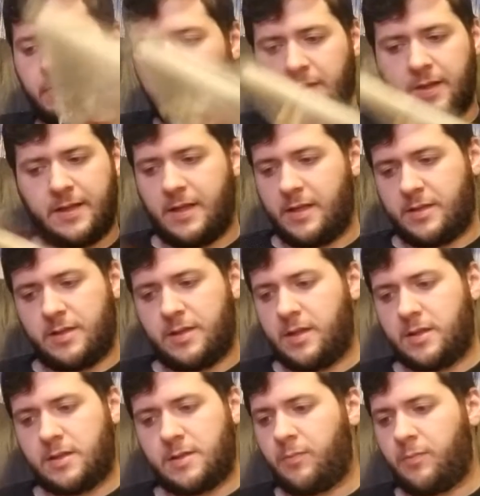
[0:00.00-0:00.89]
really doesn't
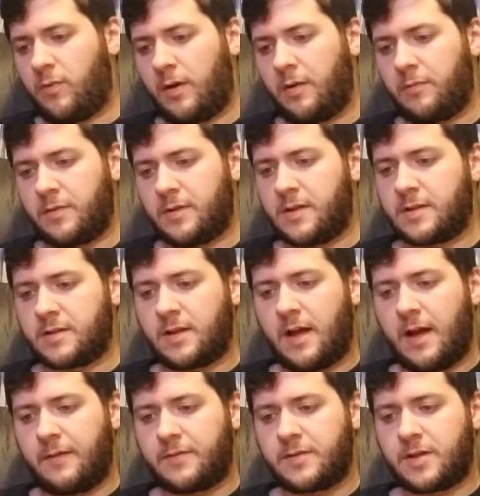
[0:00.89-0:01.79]
disappoint with his
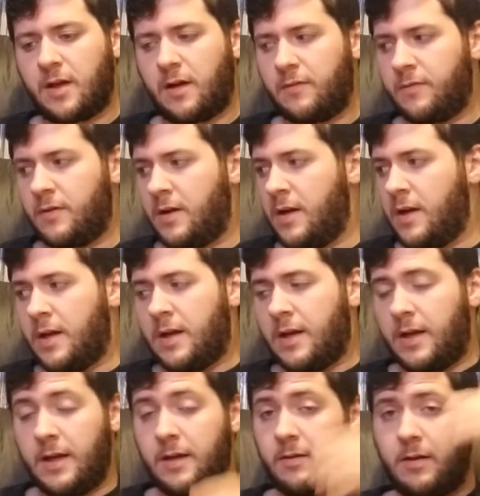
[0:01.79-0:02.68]
live stuff.
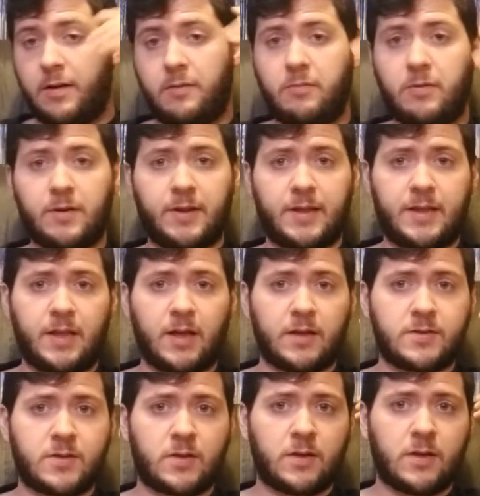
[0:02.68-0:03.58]
He really
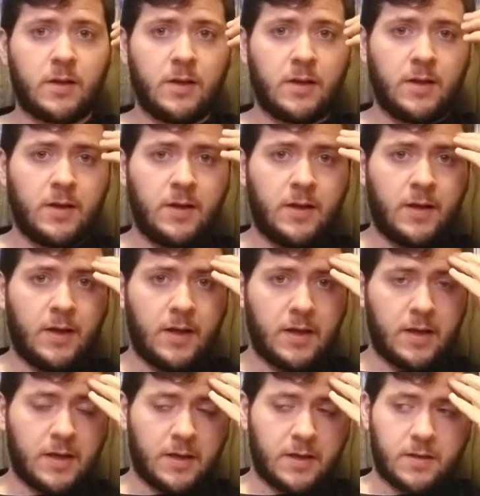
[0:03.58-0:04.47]
doesn't.
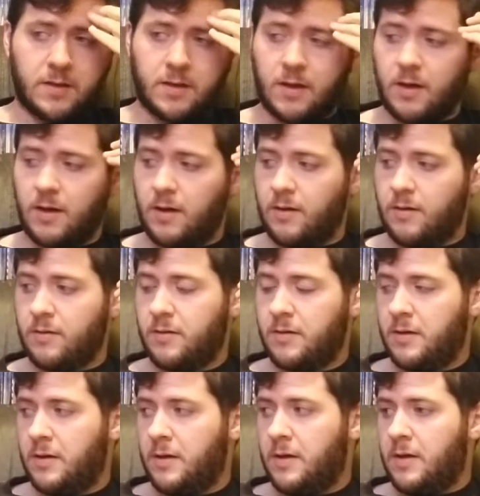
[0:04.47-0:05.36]
And
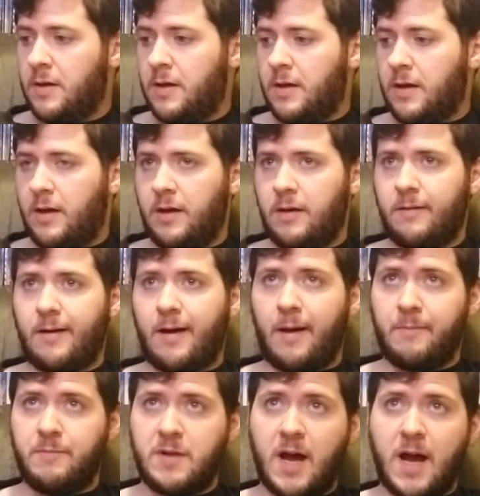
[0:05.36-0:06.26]

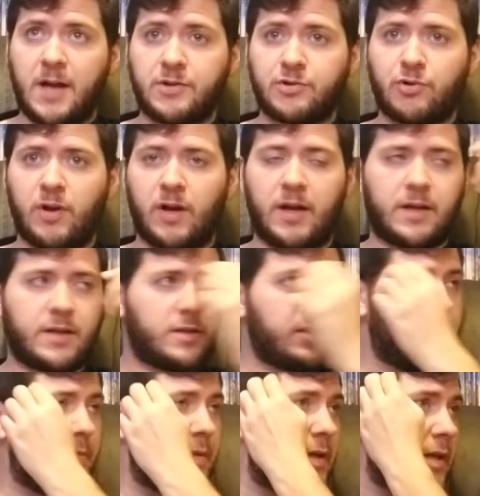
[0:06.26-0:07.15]
I'm not trying
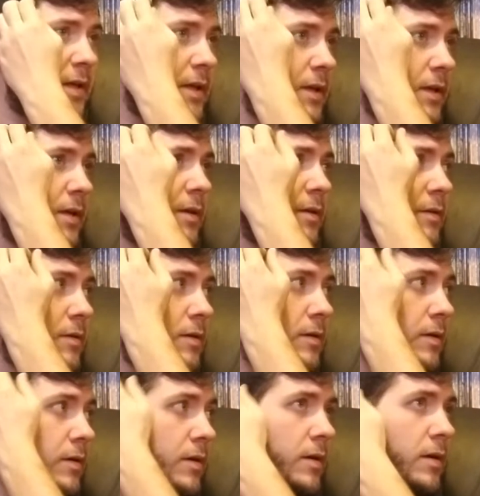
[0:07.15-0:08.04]
to be
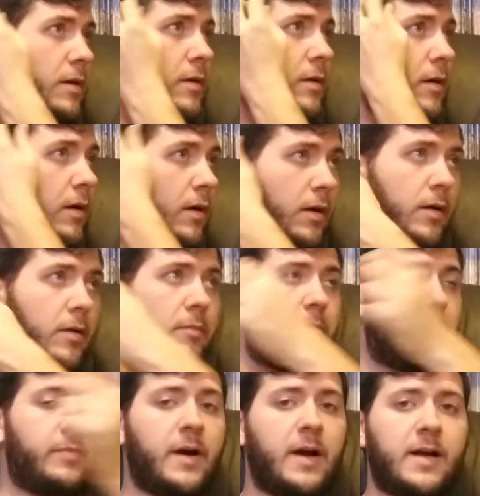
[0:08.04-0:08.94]

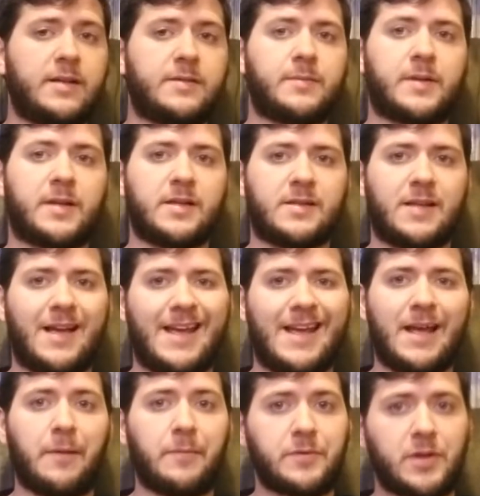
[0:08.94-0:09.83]
biased because I
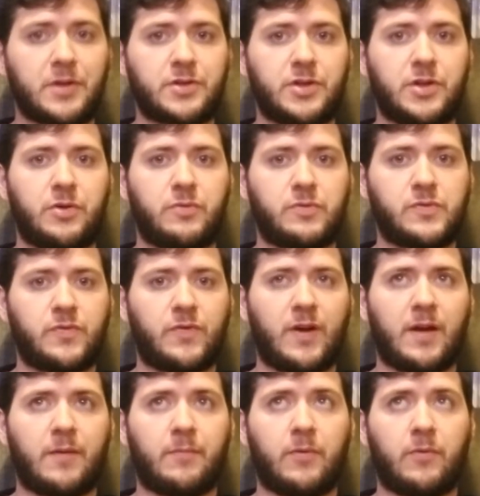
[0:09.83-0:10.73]
am such a huge
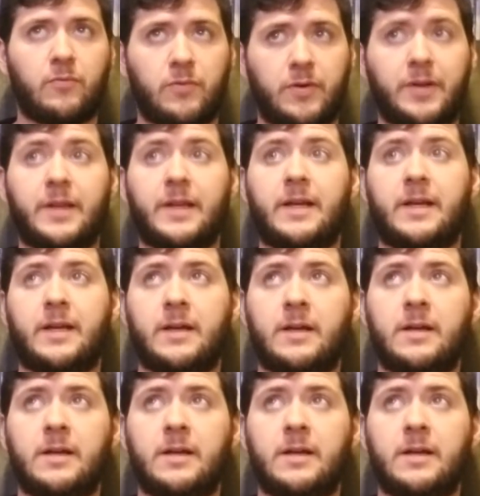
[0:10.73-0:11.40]
fan, but really,